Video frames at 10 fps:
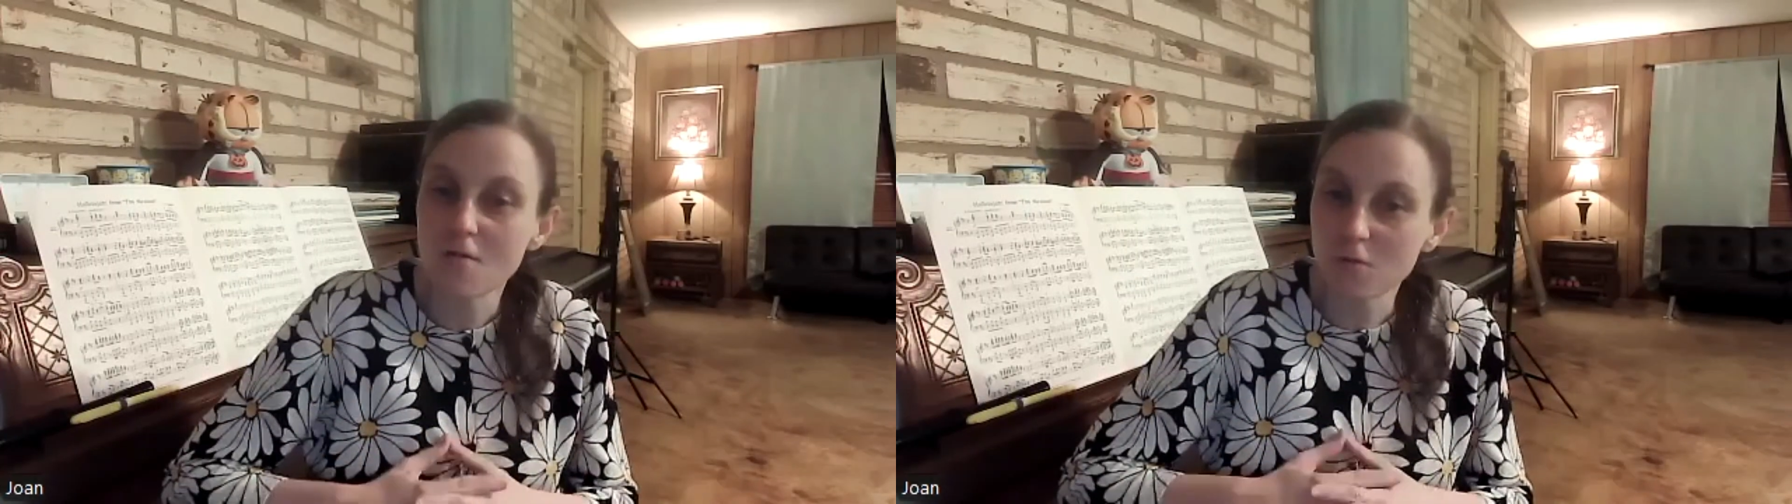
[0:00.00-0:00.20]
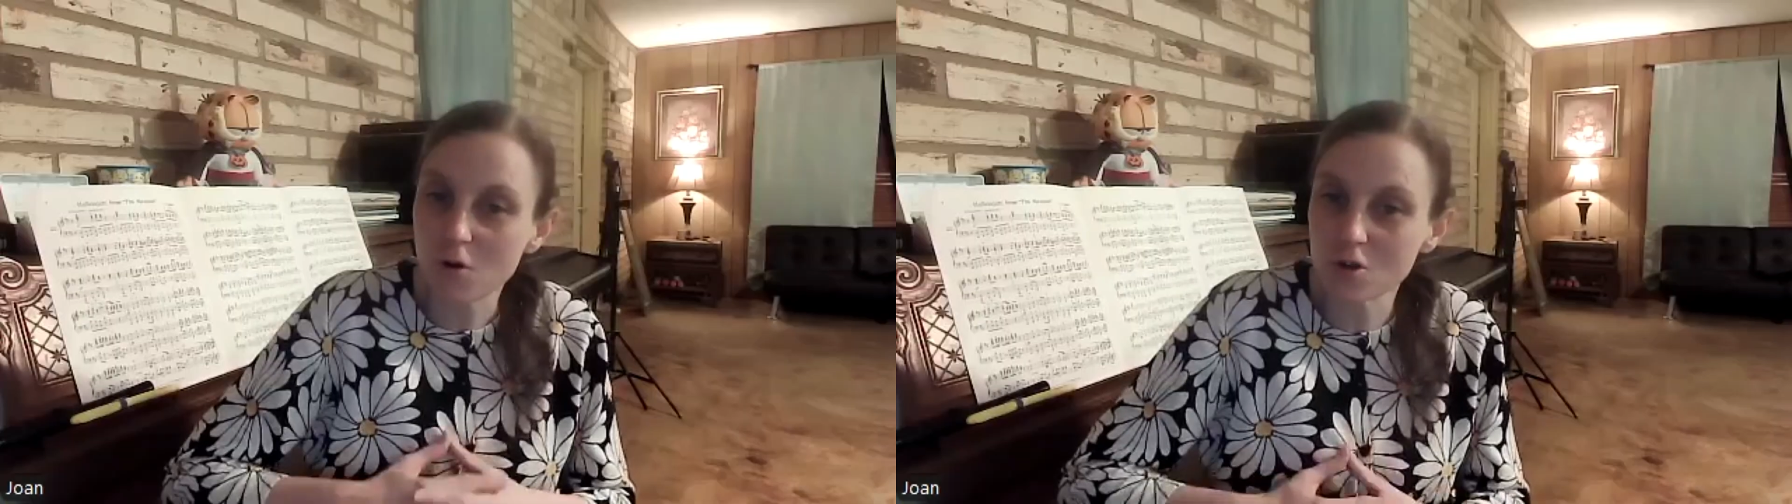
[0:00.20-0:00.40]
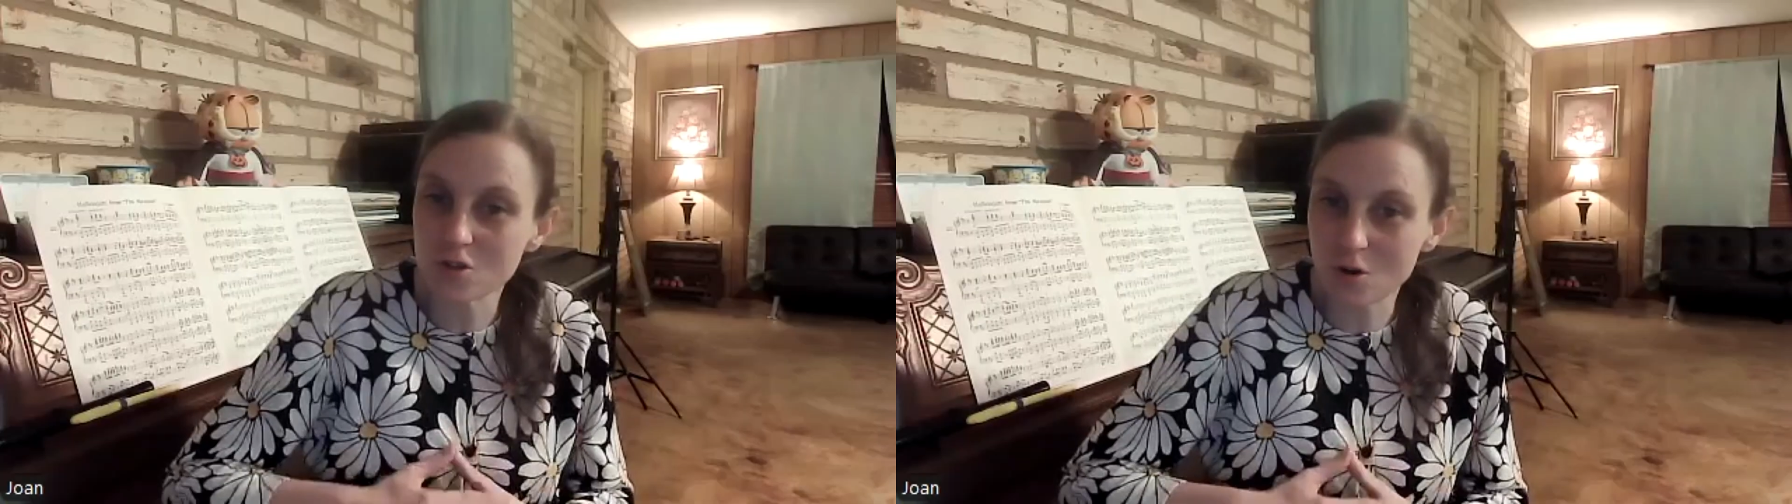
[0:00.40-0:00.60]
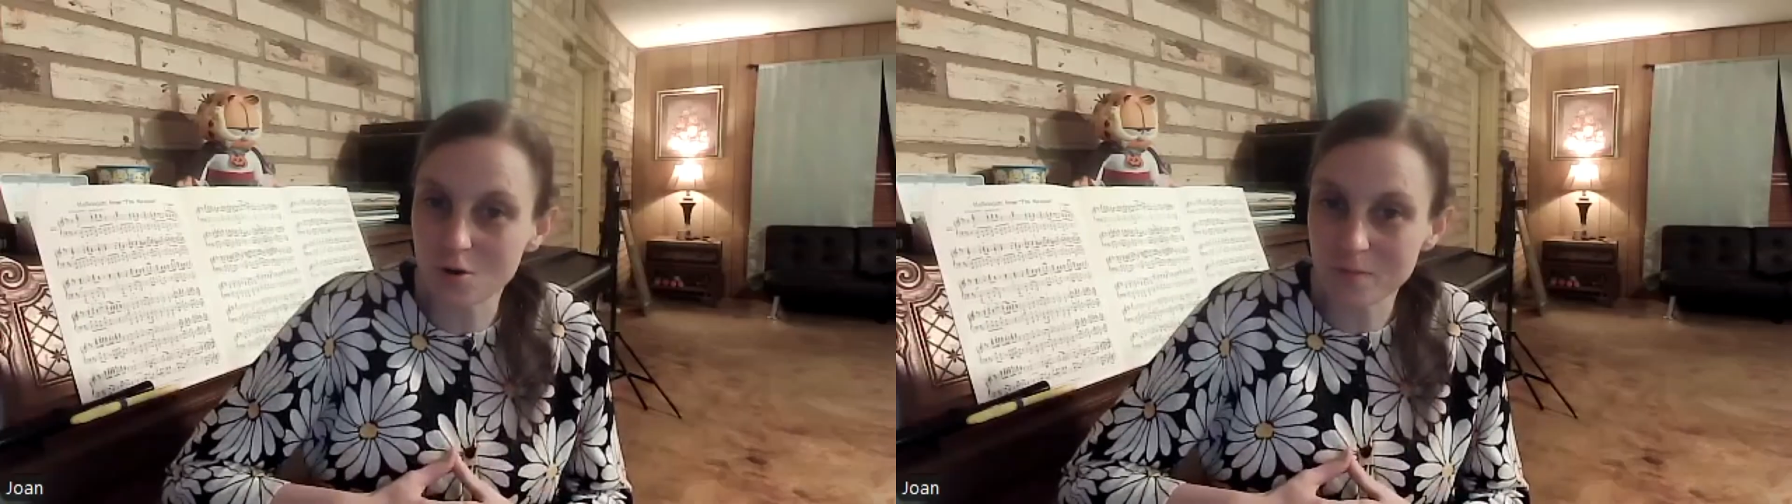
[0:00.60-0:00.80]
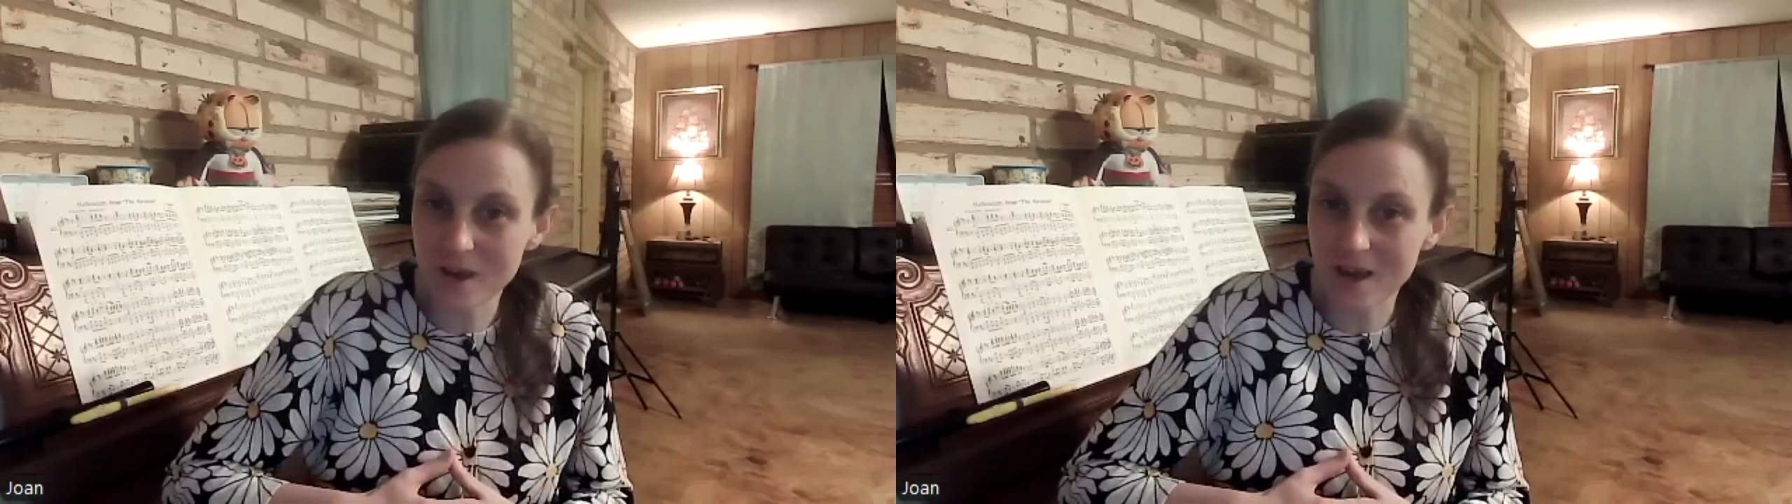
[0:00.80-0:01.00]
for
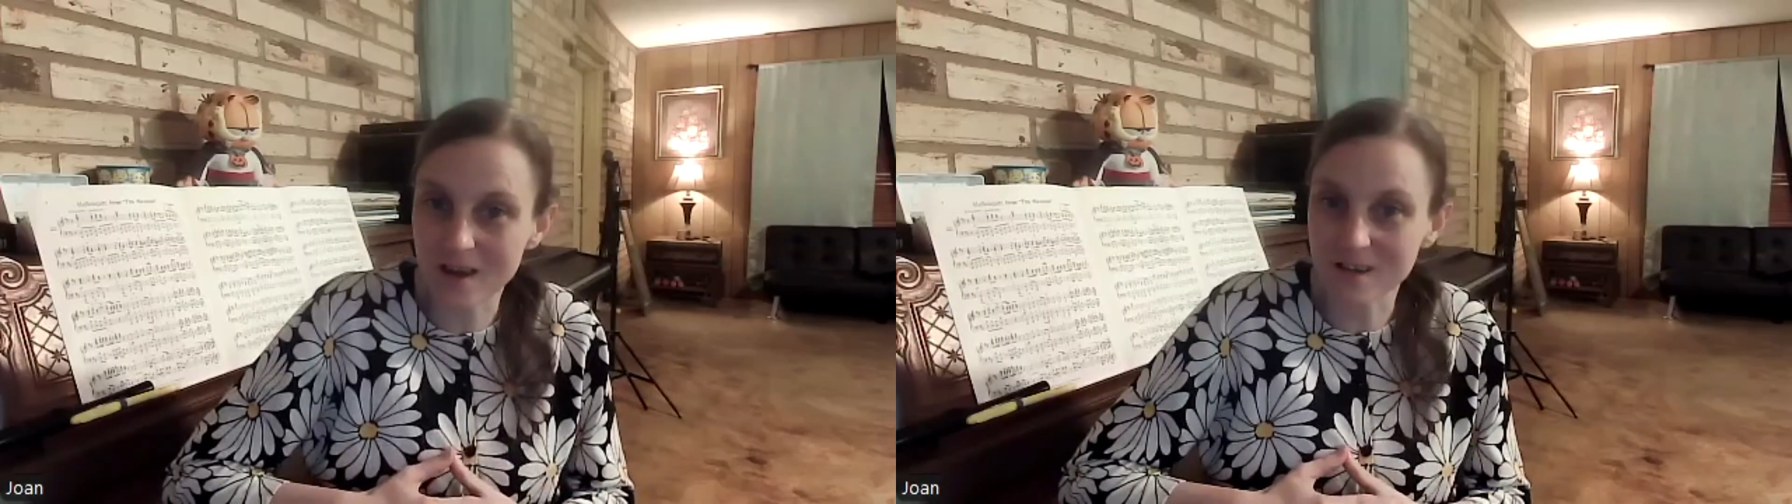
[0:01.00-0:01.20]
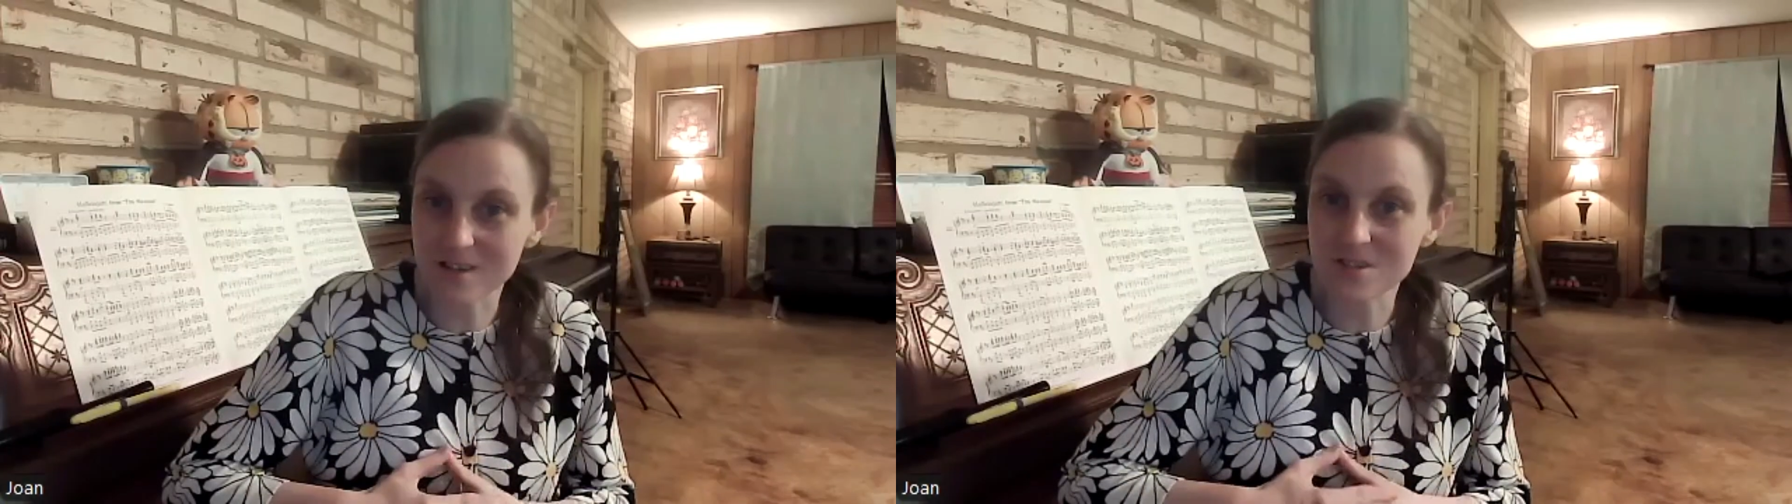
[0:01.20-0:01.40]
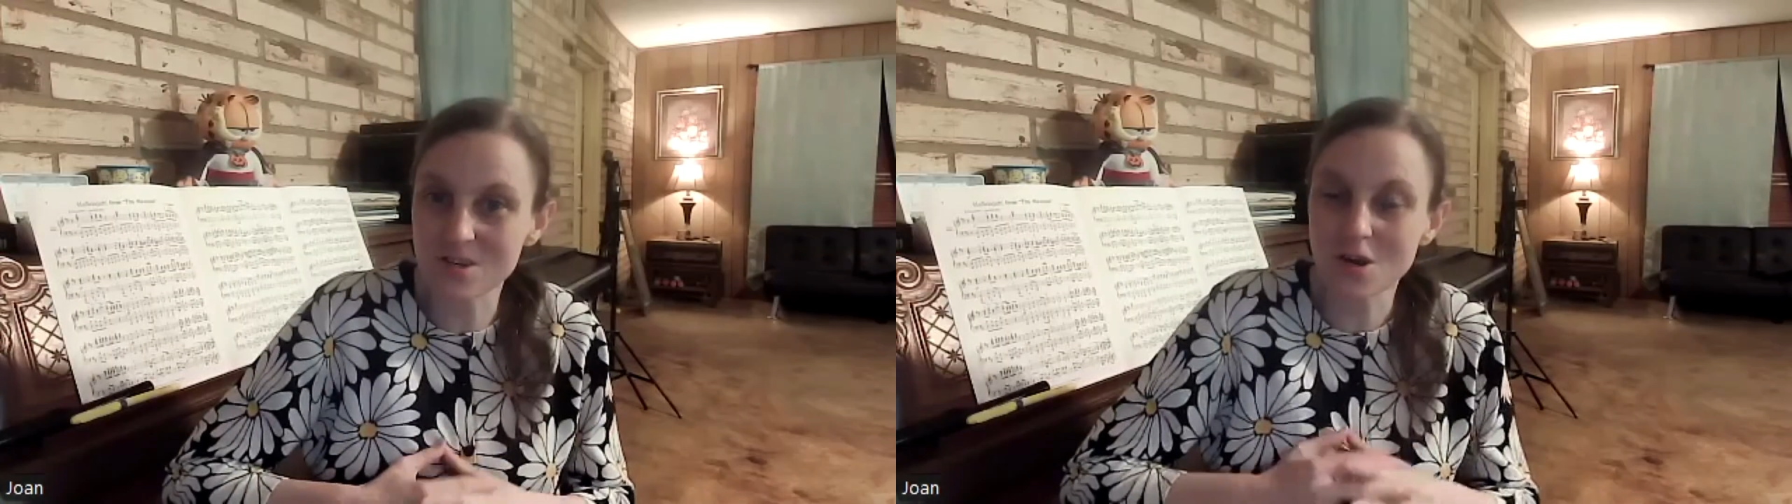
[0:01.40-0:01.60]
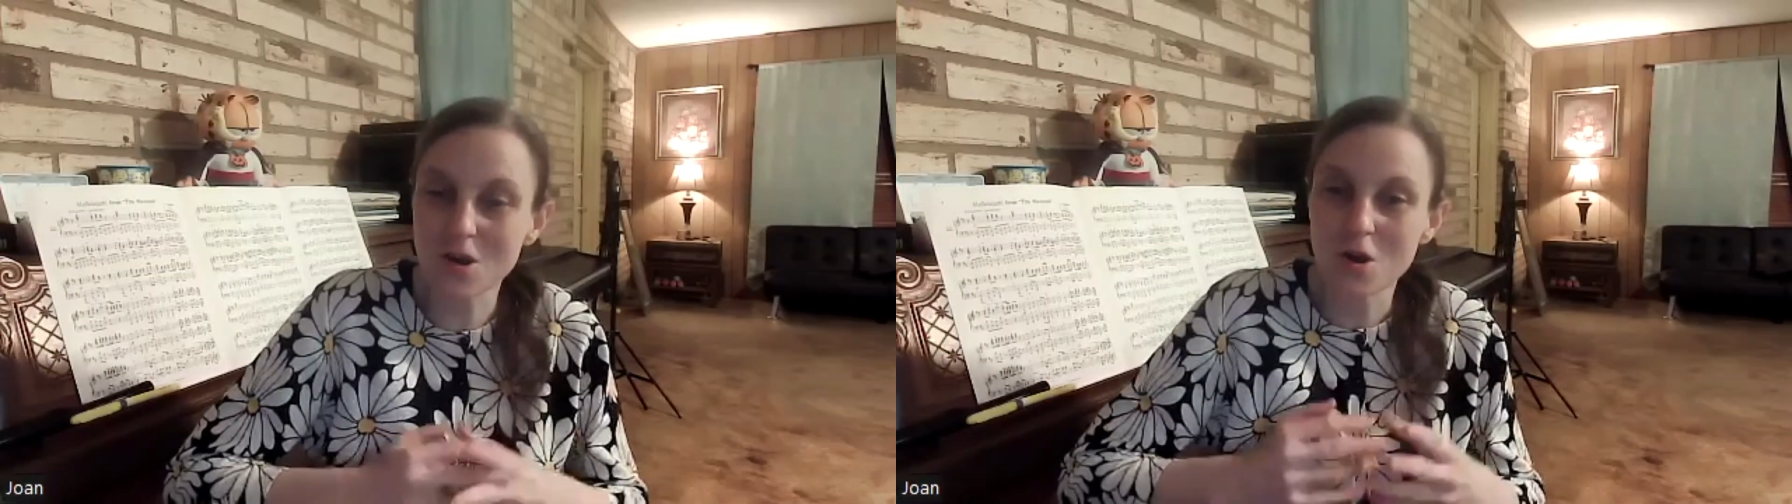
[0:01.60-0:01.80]
adult pianists